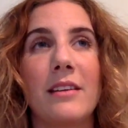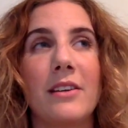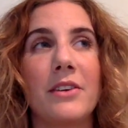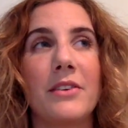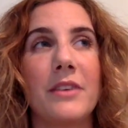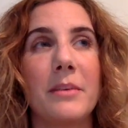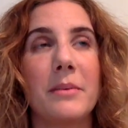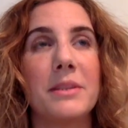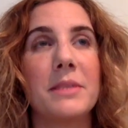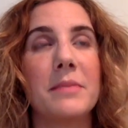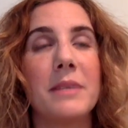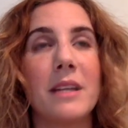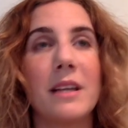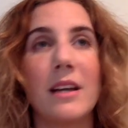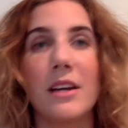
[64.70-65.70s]
God, that must have
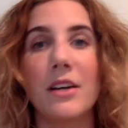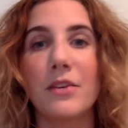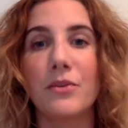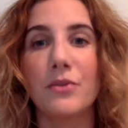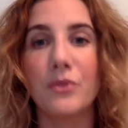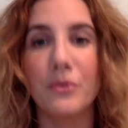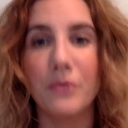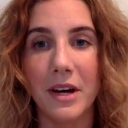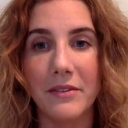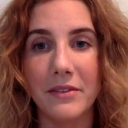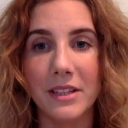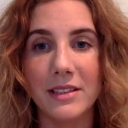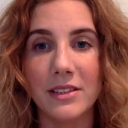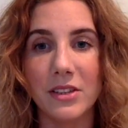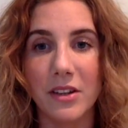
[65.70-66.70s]
been like 4 or 5
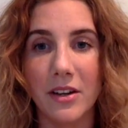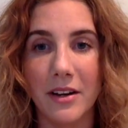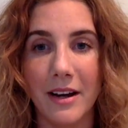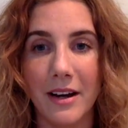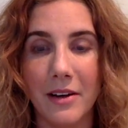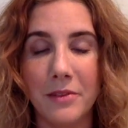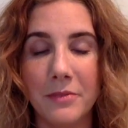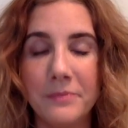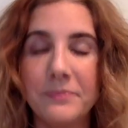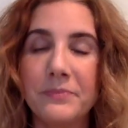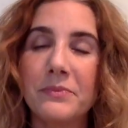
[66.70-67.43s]
years ago now.